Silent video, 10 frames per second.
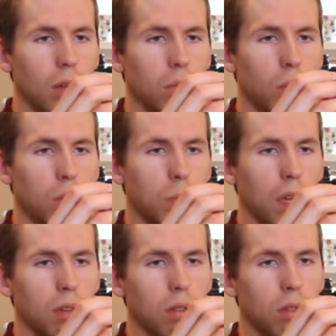Most
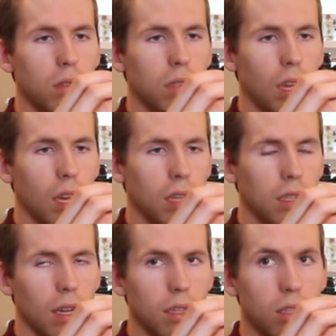pianos use a
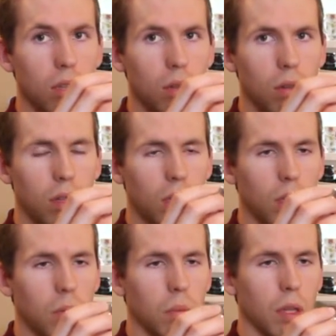size 2,
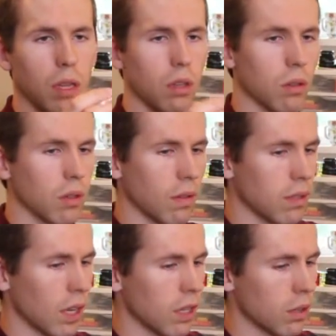but you also have size